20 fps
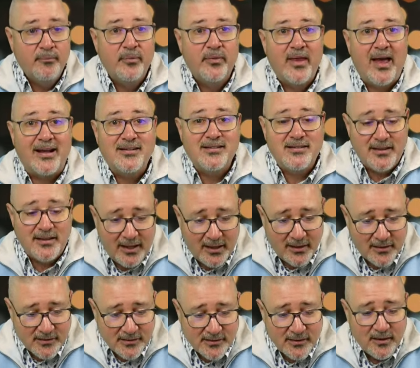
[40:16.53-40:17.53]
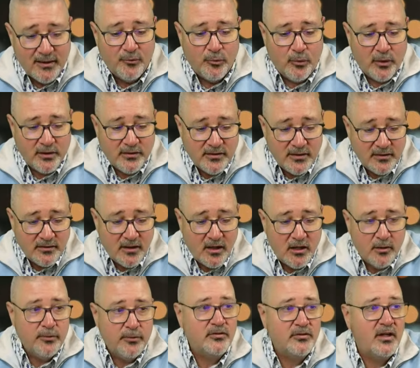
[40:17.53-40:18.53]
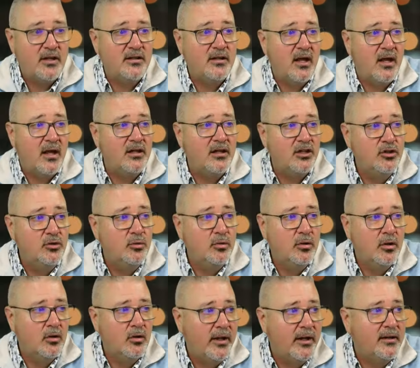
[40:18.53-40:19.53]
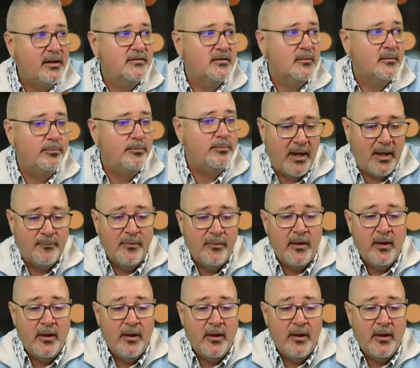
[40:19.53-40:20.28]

That's it. Once it is 100% done, you click submit.